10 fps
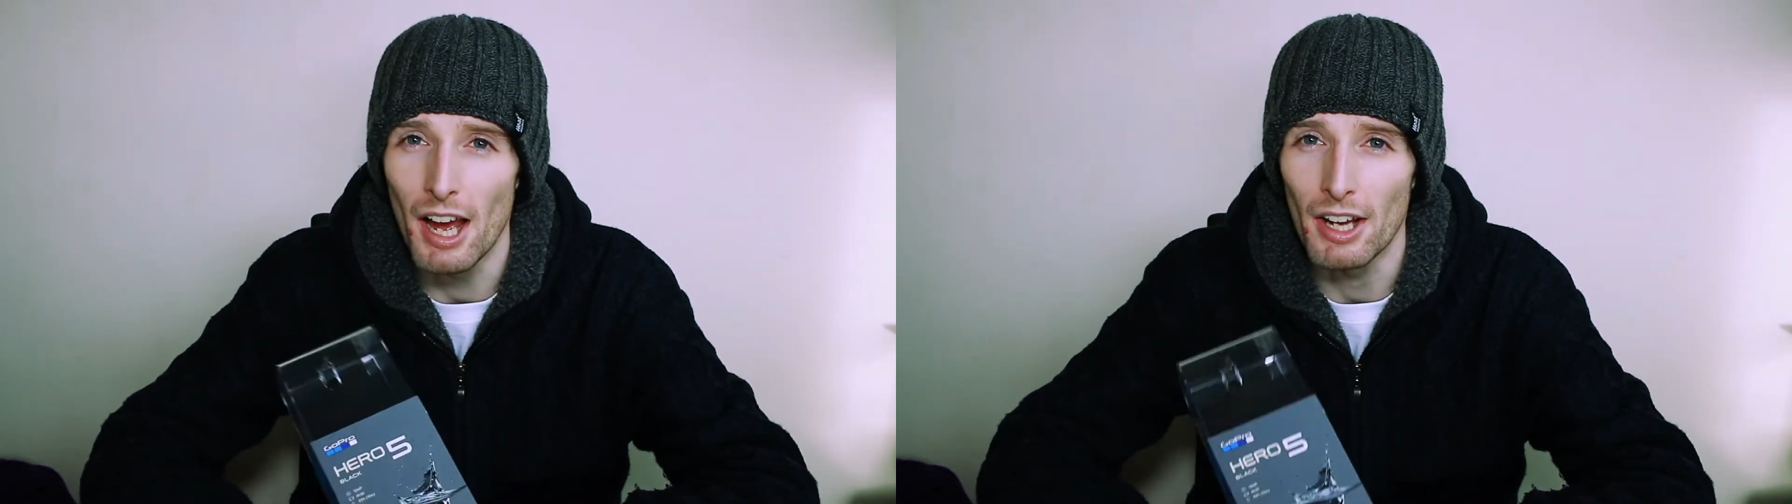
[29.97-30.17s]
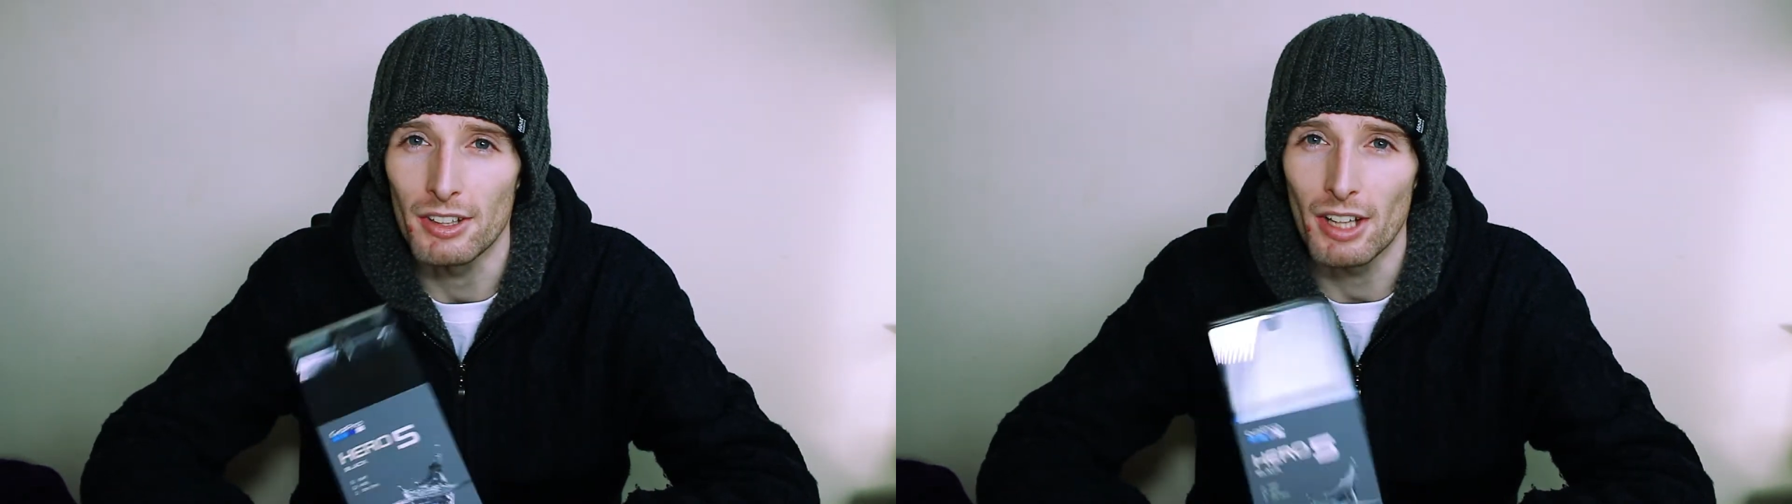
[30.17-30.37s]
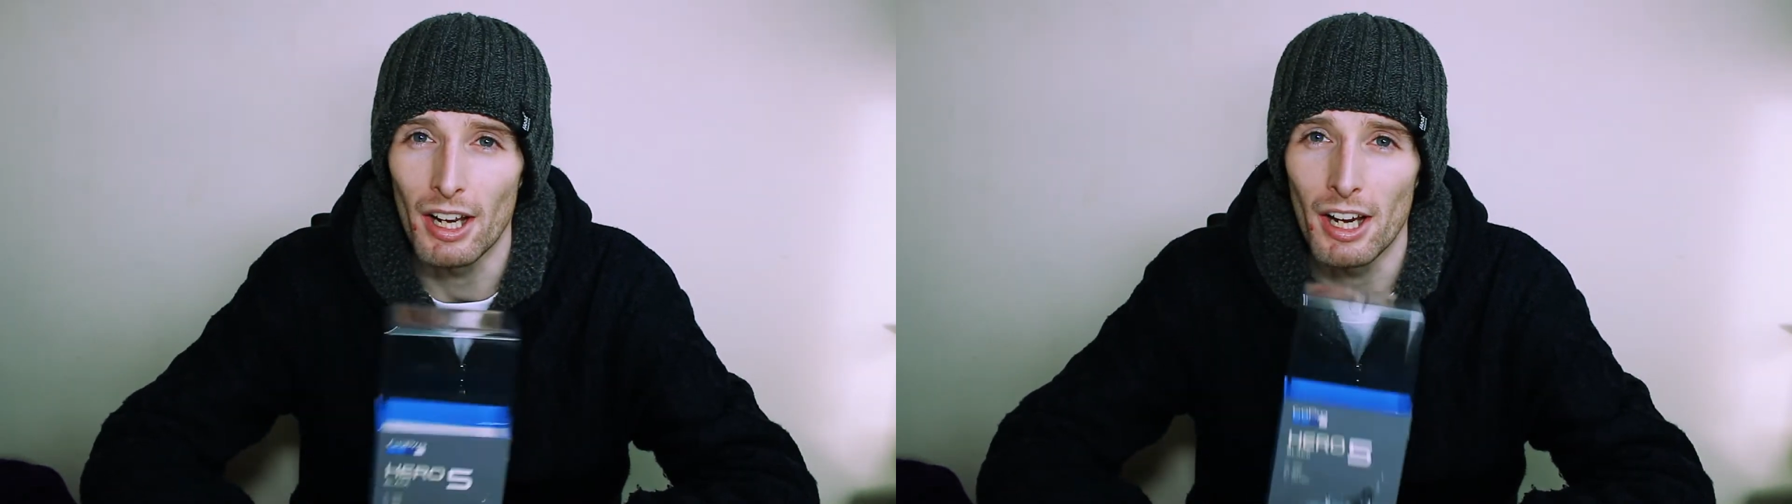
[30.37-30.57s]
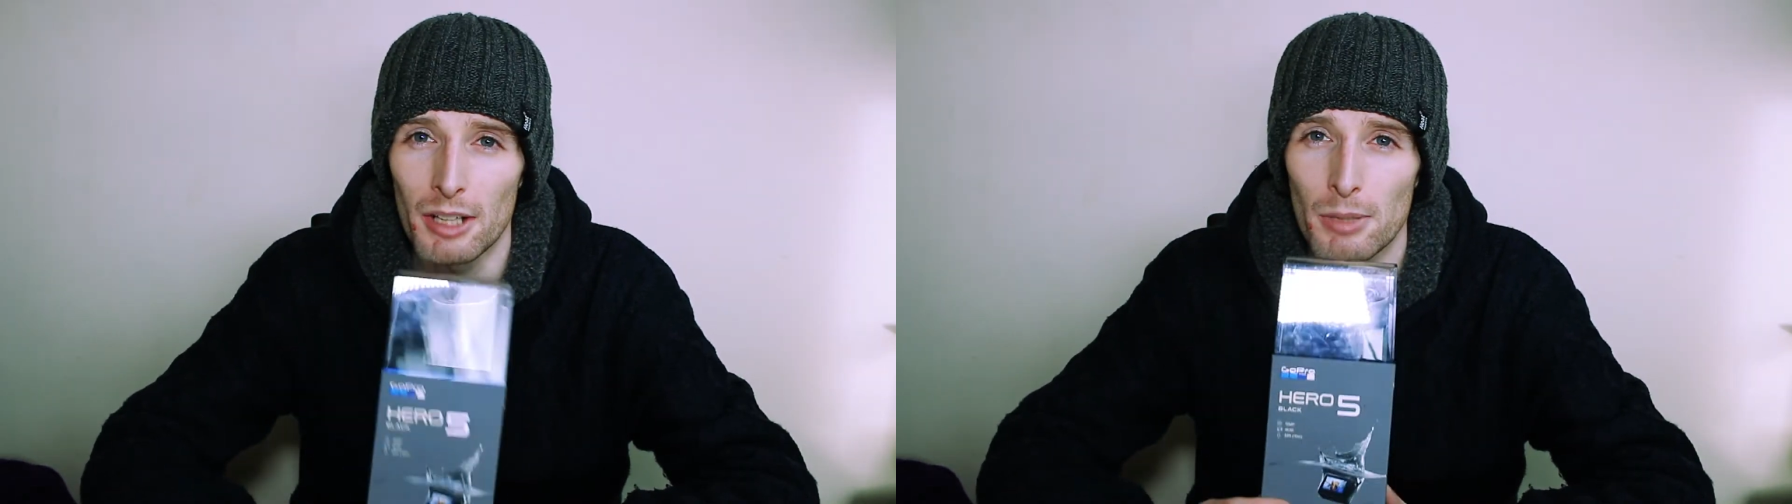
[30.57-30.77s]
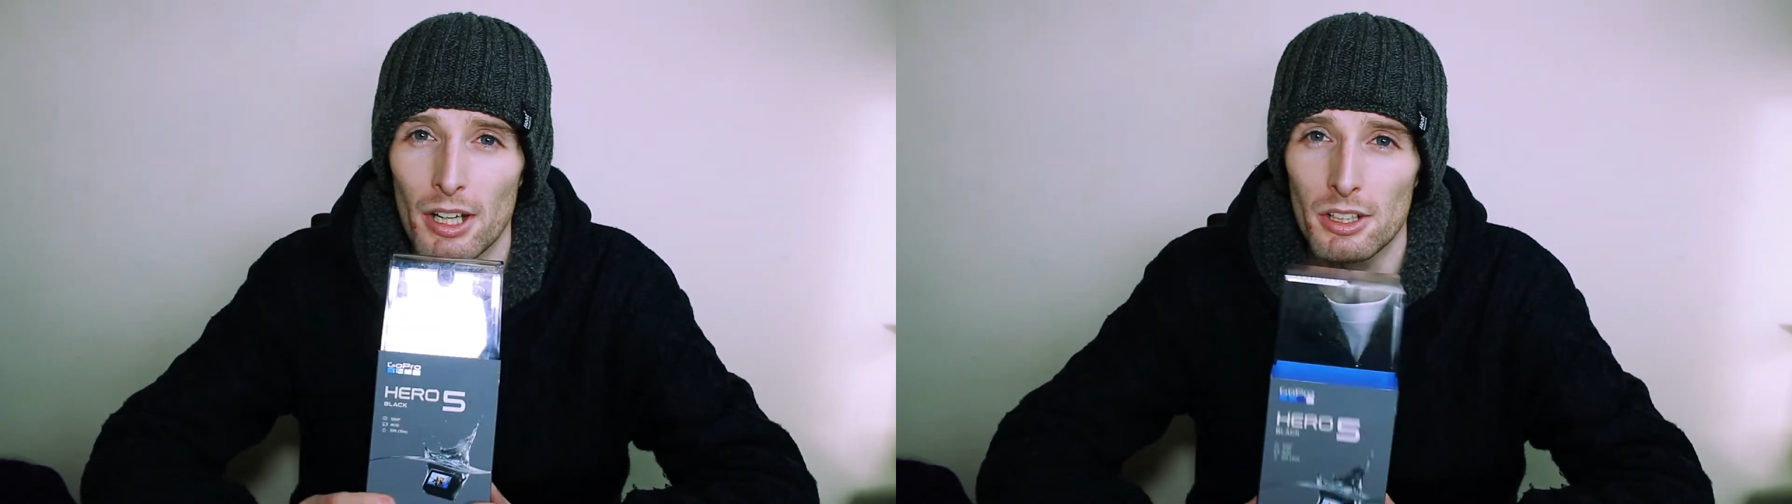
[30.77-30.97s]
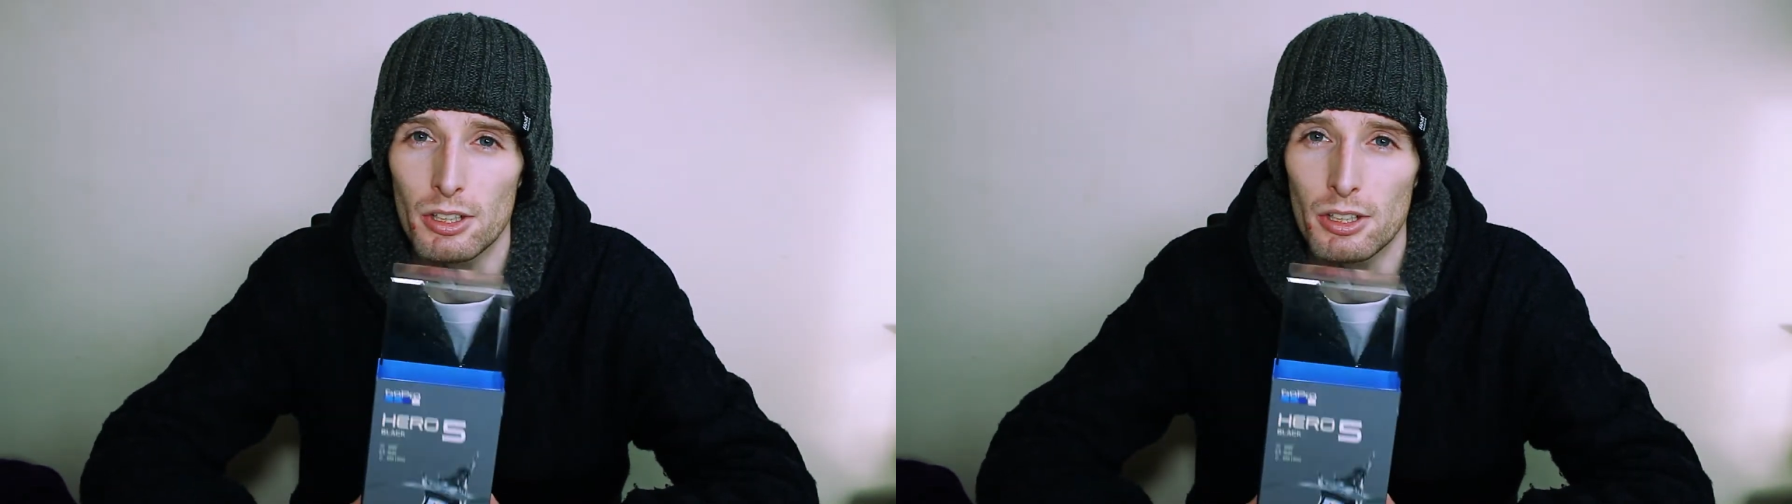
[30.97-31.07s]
and I had my